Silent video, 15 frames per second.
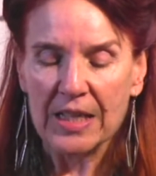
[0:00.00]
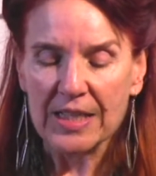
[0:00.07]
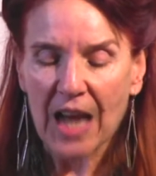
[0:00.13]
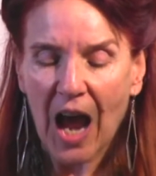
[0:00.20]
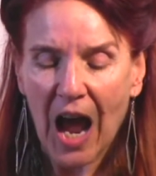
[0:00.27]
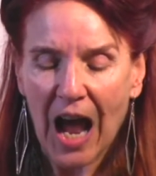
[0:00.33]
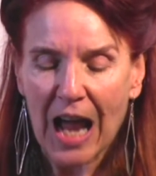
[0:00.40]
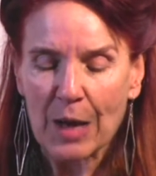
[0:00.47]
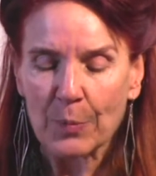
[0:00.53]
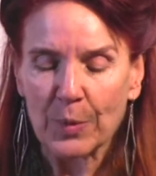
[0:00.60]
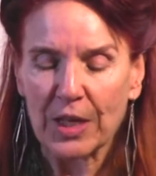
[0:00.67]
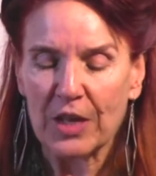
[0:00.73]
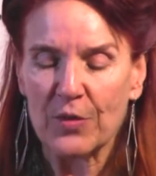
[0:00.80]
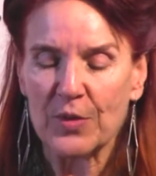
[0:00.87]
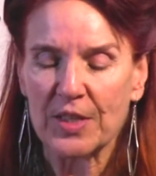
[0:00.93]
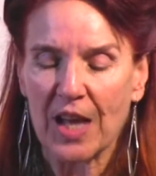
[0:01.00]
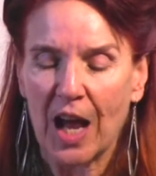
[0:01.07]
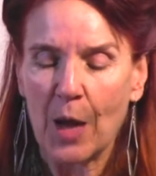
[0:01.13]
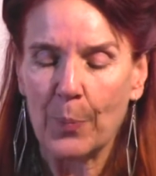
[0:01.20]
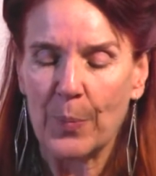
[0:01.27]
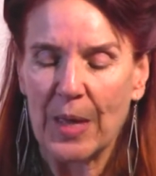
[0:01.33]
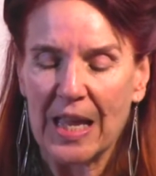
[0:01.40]
Time gives
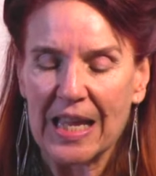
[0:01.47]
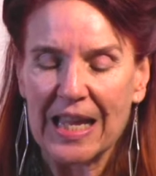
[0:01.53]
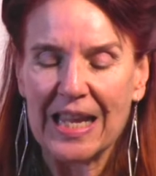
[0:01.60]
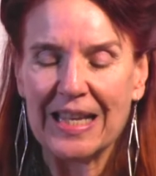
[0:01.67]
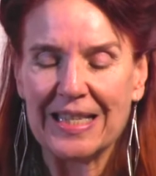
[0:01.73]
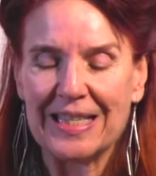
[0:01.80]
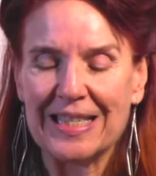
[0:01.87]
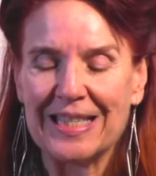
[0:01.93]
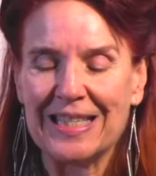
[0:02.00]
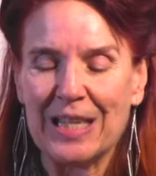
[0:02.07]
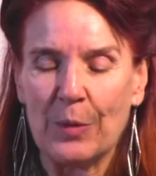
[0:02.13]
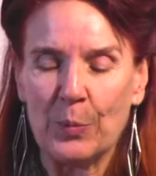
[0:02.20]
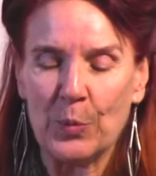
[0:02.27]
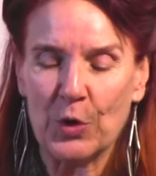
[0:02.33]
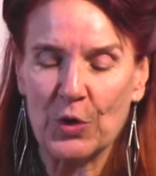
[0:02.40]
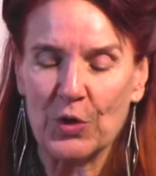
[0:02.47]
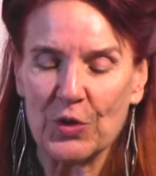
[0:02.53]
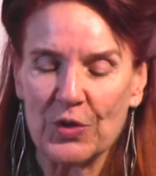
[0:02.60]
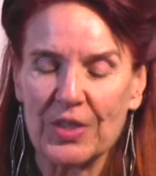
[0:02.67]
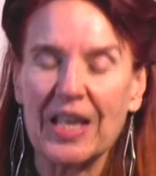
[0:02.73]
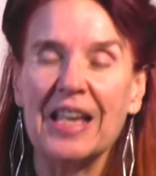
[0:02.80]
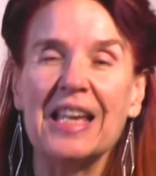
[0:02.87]
up its
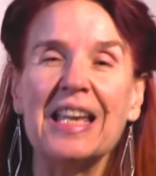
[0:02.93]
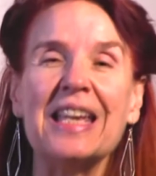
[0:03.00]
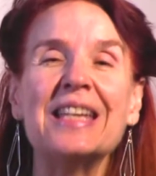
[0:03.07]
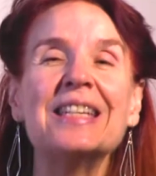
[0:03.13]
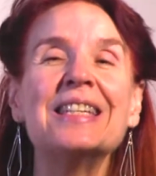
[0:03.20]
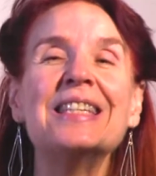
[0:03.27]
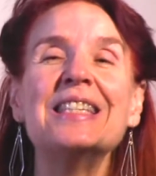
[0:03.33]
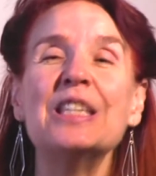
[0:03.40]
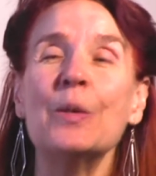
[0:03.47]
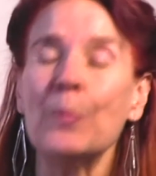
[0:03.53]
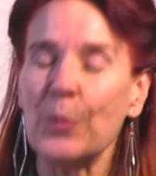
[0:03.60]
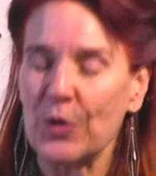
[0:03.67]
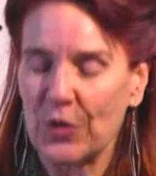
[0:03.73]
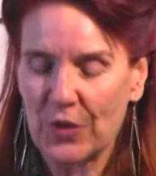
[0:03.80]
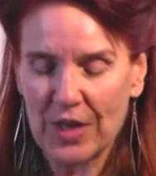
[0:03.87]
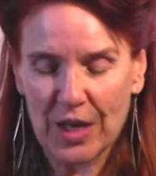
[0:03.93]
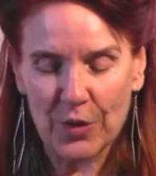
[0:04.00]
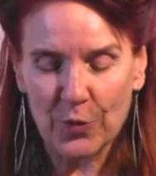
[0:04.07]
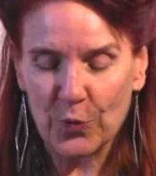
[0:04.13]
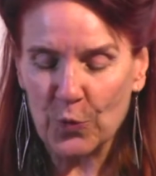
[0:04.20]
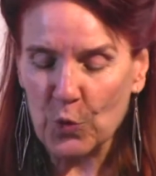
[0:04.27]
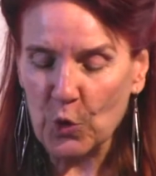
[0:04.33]
symbols in sympathy
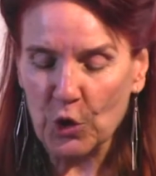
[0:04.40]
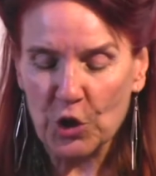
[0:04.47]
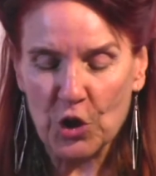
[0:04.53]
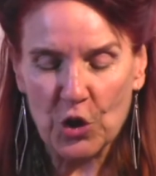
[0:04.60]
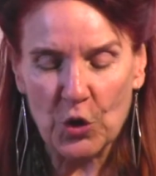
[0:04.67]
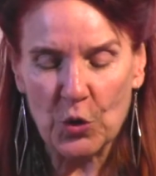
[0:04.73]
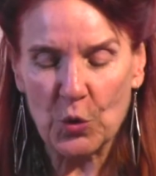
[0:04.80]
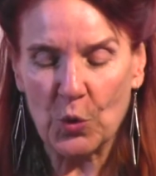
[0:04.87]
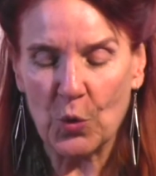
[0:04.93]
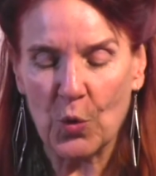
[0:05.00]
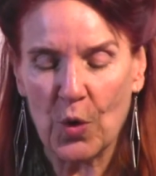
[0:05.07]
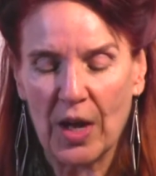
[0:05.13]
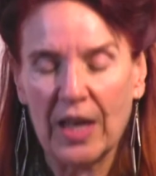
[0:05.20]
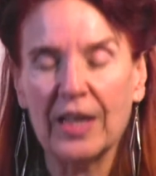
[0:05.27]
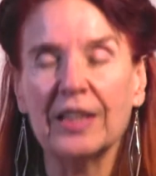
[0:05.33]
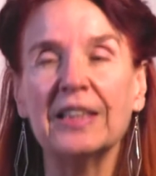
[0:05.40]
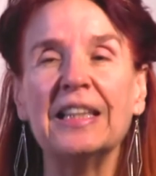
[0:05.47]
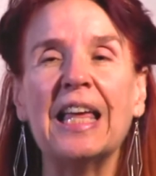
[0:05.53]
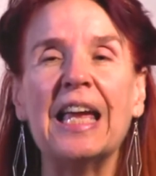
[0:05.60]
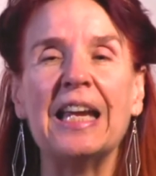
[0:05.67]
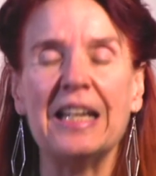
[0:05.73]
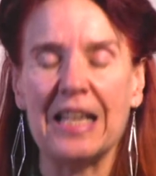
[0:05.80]
for you,
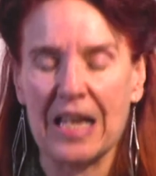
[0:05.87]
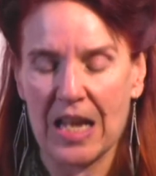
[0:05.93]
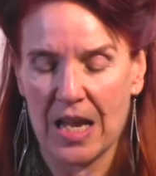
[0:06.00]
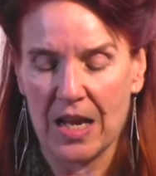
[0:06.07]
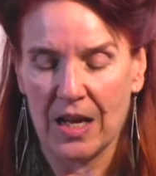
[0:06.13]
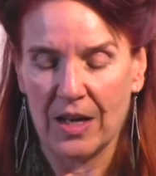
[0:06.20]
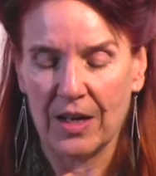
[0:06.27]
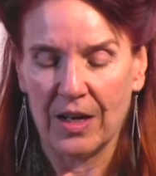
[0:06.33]
lady.